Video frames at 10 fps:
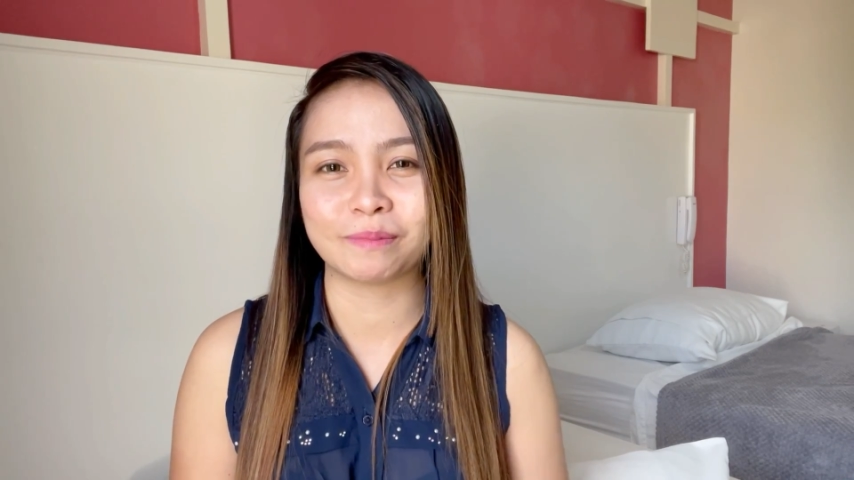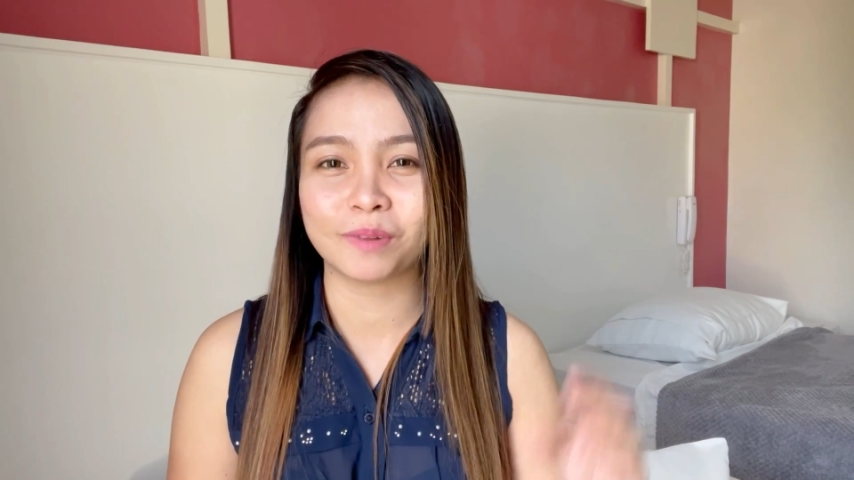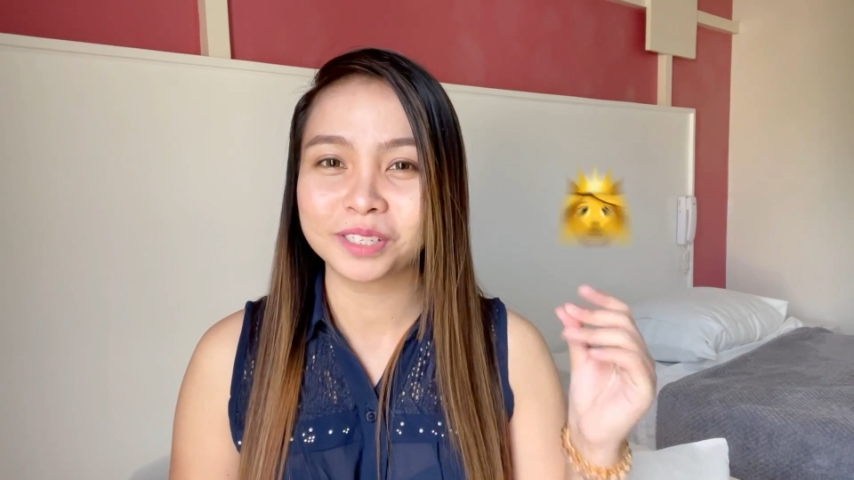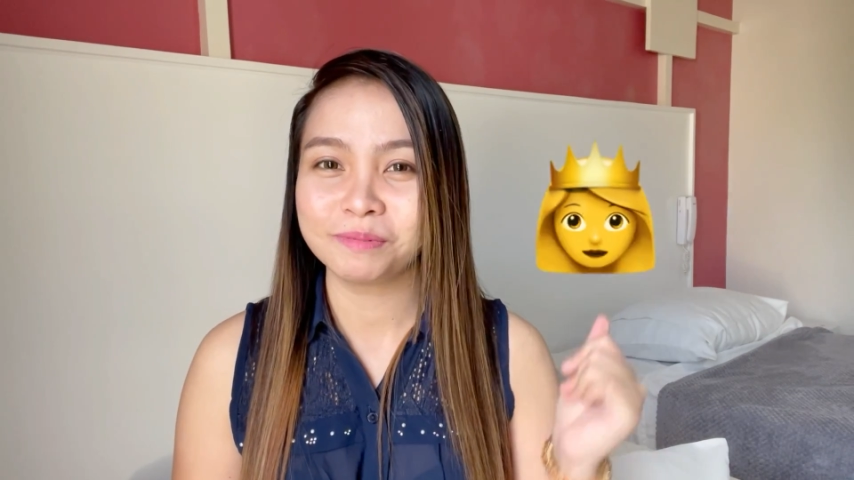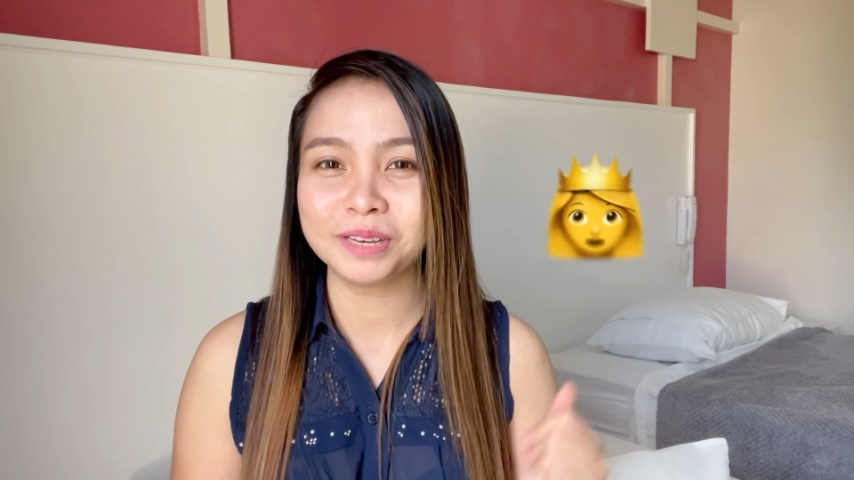
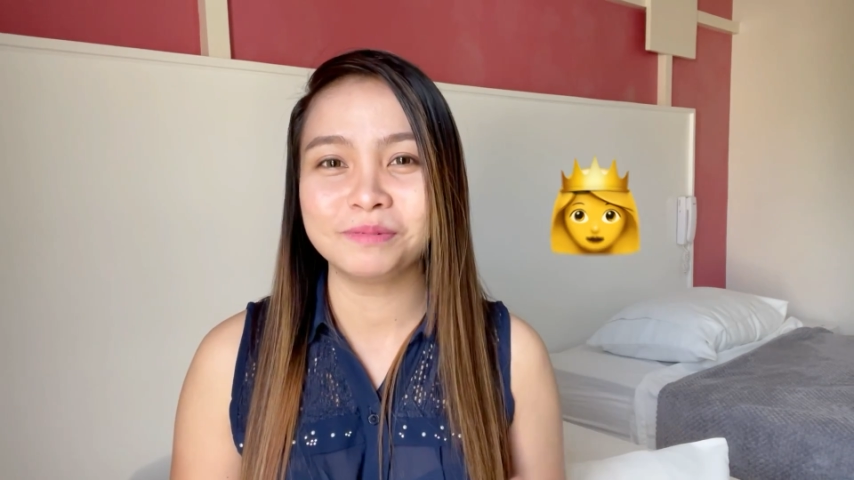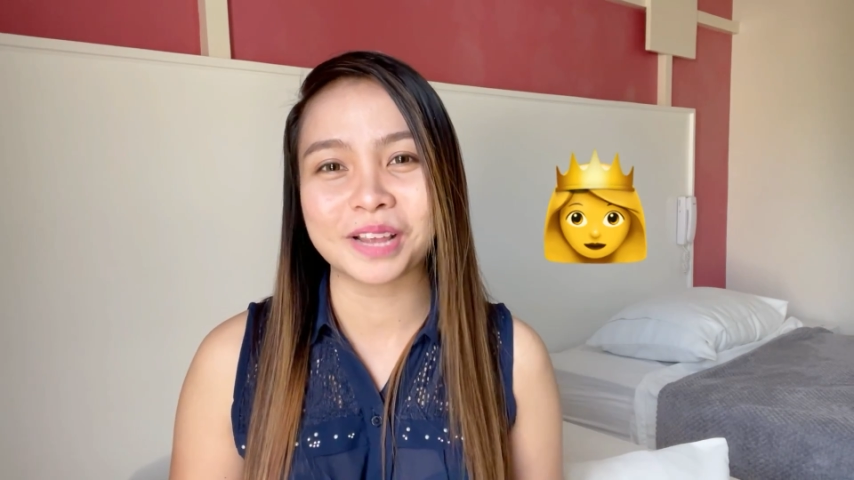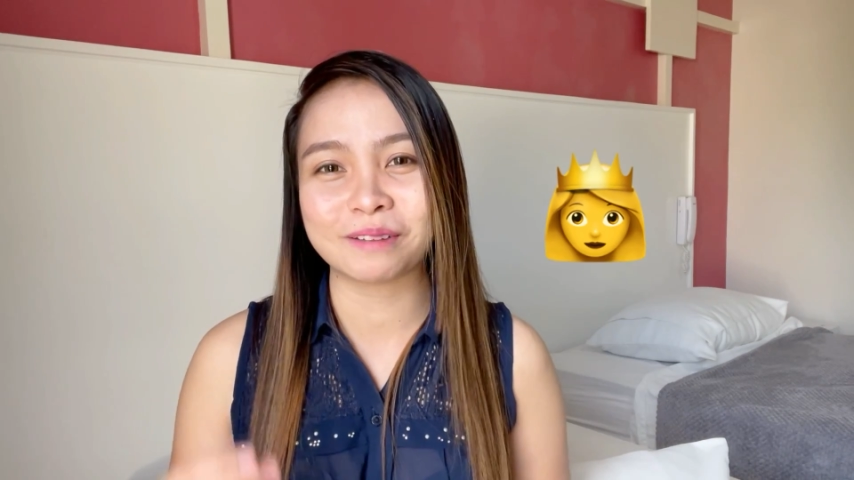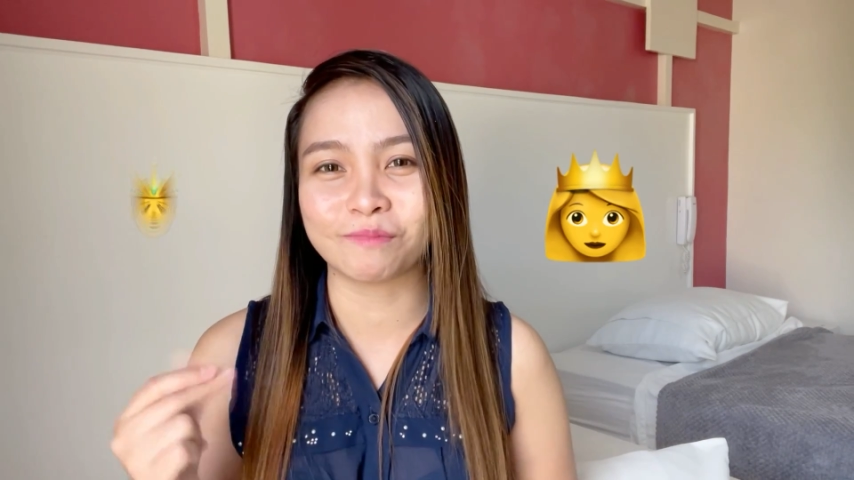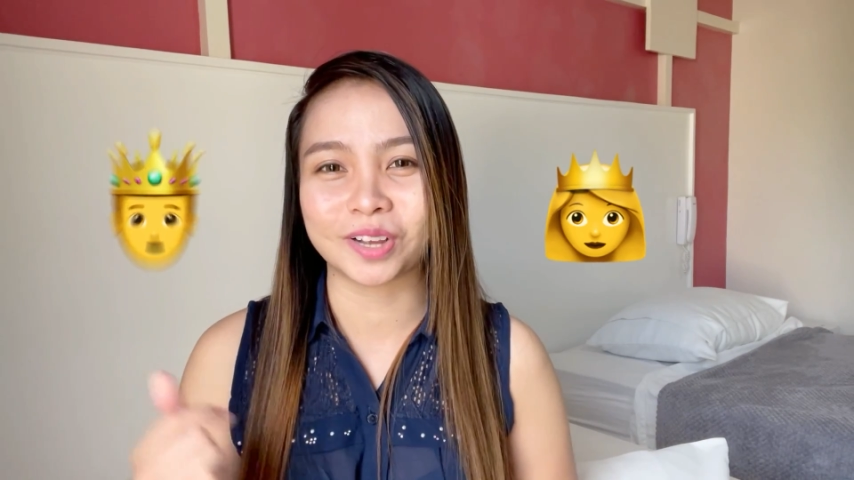boss tips
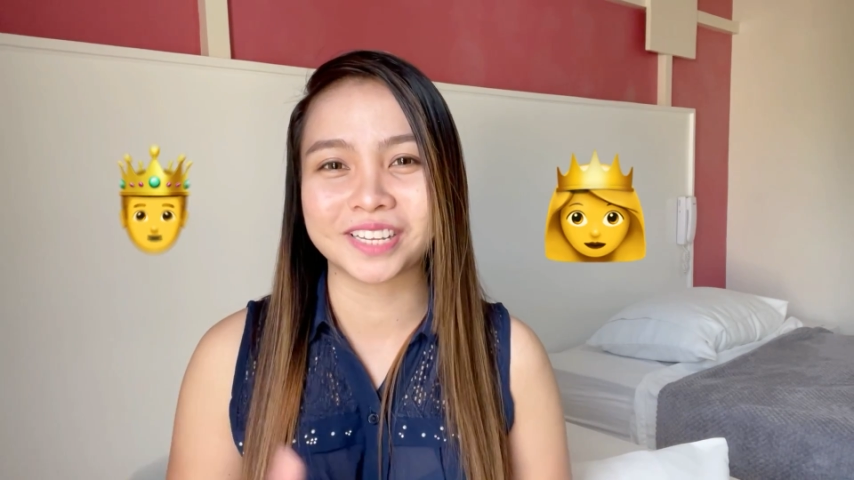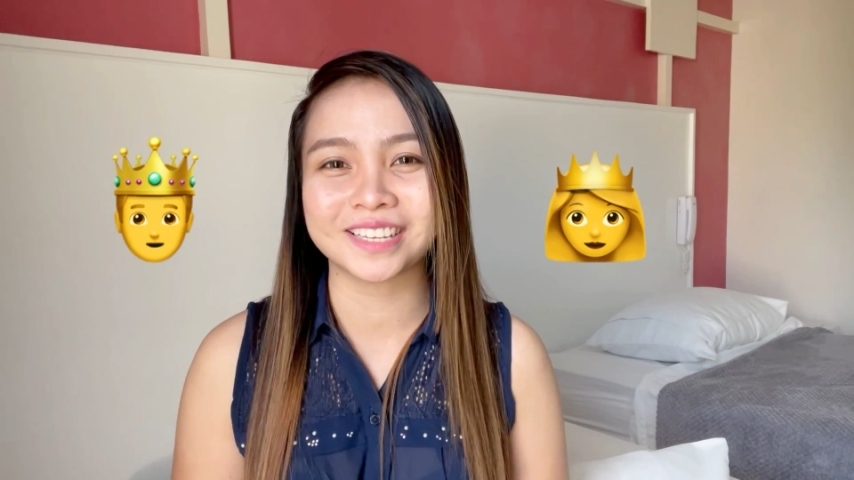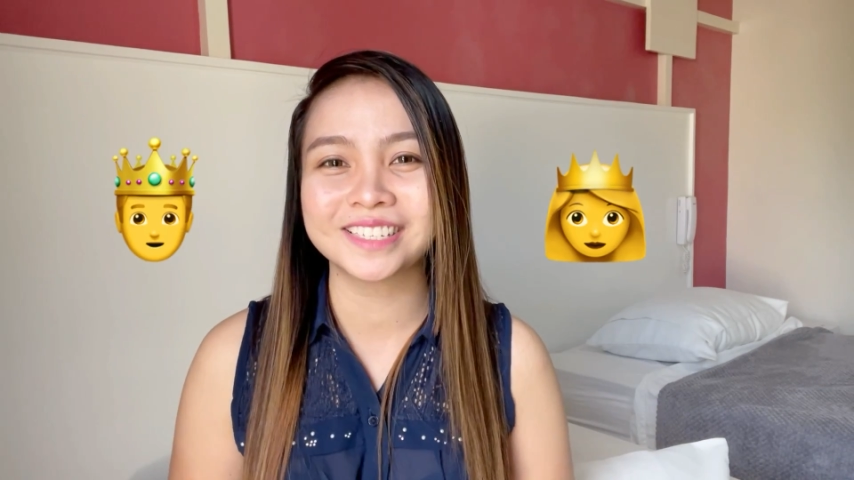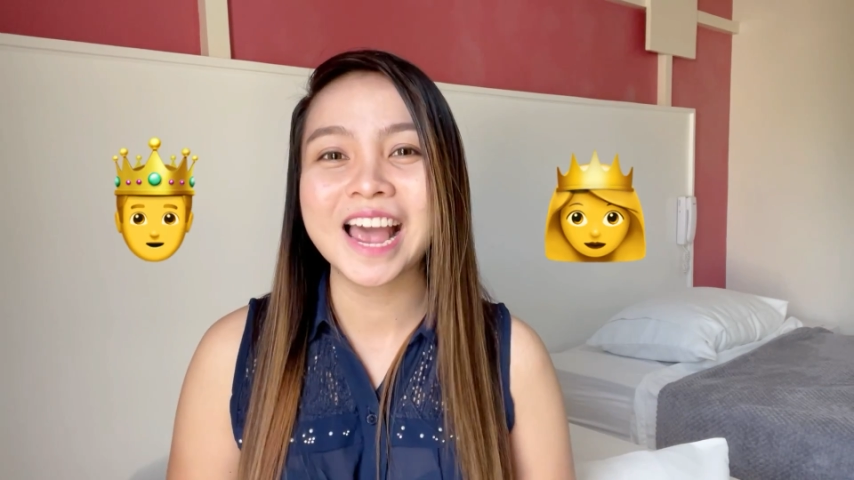and bosses